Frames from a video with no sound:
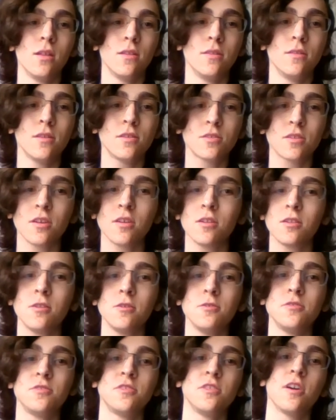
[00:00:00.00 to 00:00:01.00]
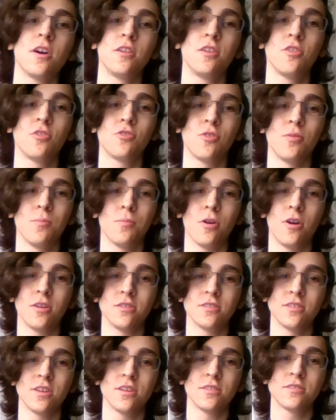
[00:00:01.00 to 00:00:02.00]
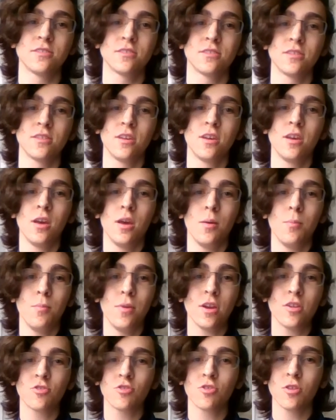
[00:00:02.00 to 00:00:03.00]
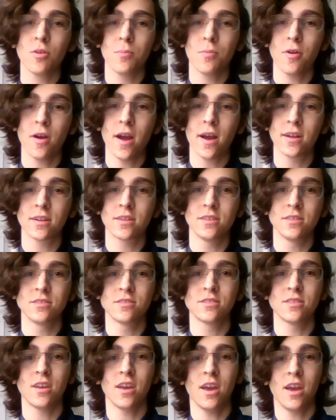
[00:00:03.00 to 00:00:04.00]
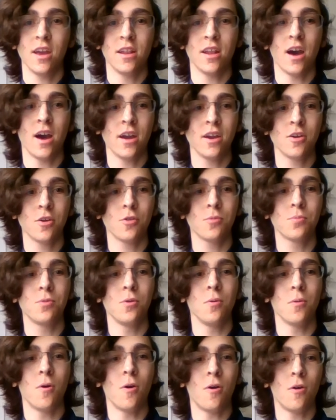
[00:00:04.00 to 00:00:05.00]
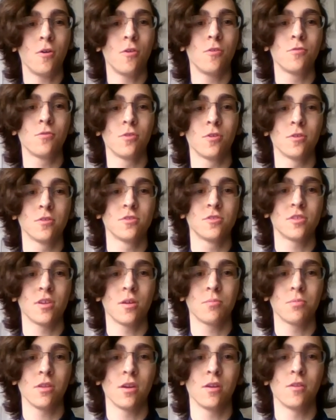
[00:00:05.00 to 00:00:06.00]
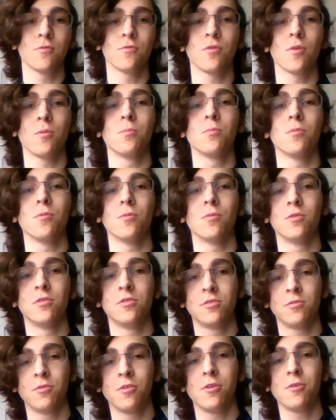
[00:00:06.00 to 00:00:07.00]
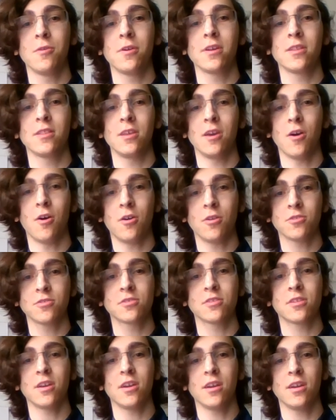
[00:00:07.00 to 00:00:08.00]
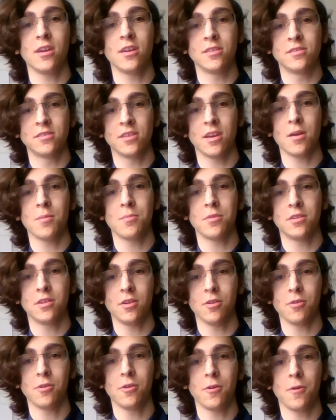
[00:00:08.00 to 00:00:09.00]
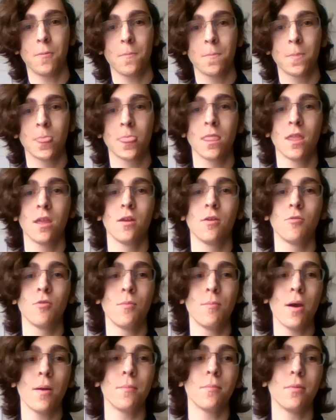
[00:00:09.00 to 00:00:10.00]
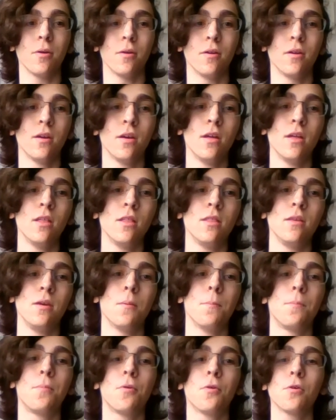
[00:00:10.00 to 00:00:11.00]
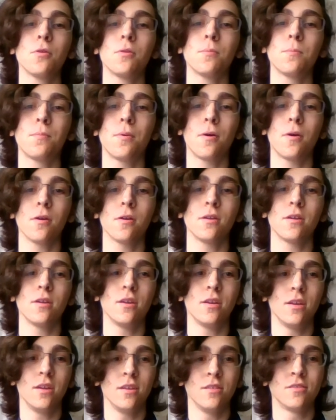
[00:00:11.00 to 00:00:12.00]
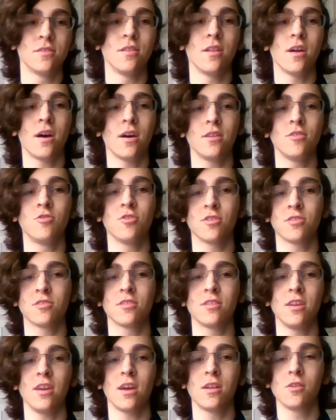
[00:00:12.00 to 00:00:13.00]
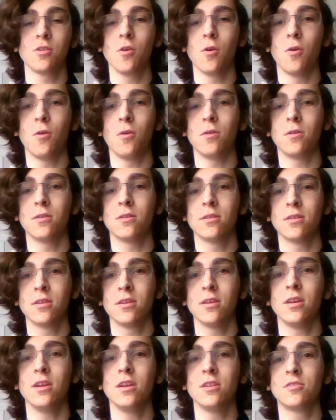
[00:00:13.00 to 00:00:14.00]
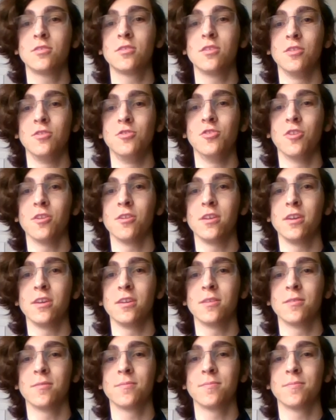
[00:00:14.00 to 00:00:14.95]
This concludes the audition process. Make sure to practice, and I hope you all have learned something from reviewing the All-State exam material. Remember, the important part is not just the end goal, it's the journey.